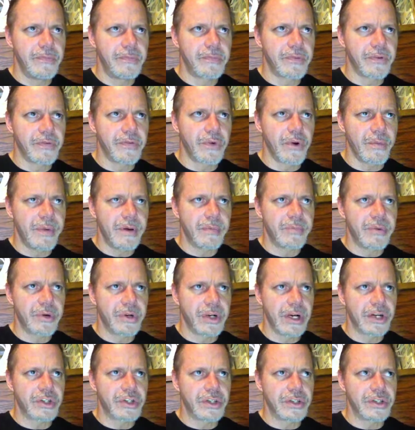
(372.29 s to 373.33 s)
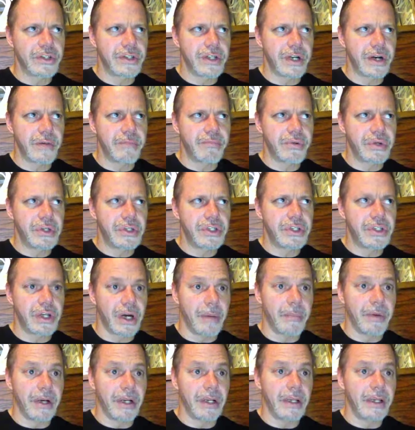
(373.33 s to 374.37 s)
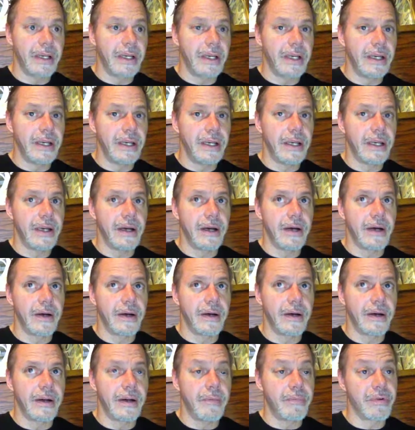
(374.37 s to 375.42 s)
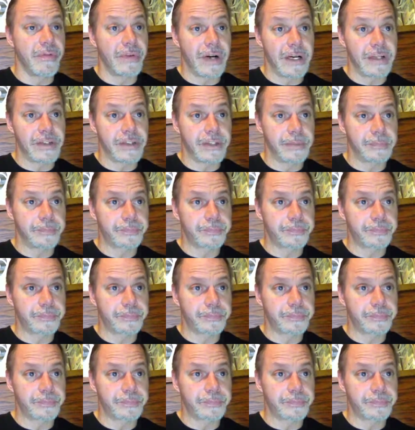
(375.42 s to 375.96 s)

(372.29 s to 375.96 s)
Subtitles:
performing productions that are predominantly improvised.